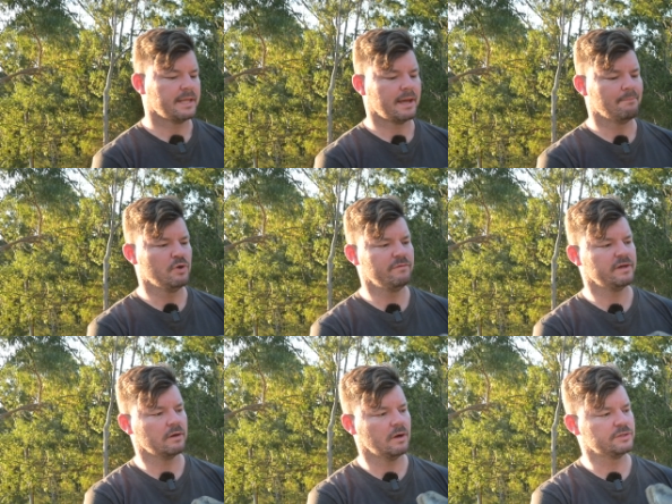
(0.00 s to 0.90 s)
Now,
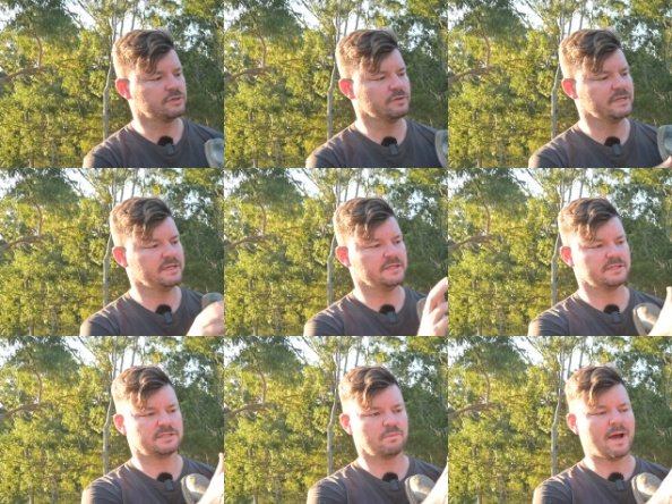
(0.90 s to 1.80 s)
moving on to the
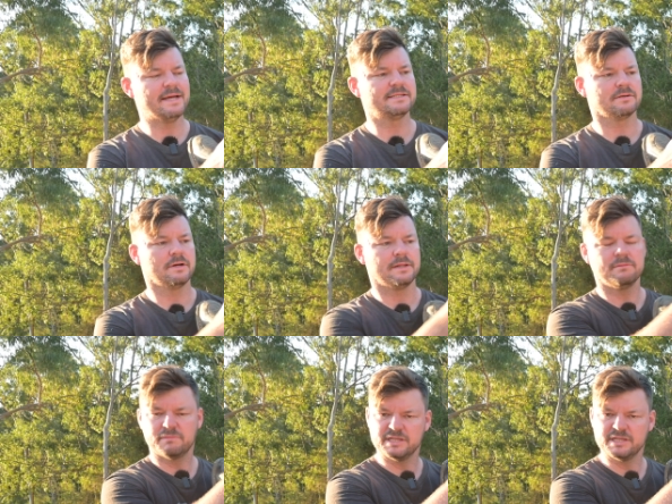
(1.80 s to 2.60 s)
suede side,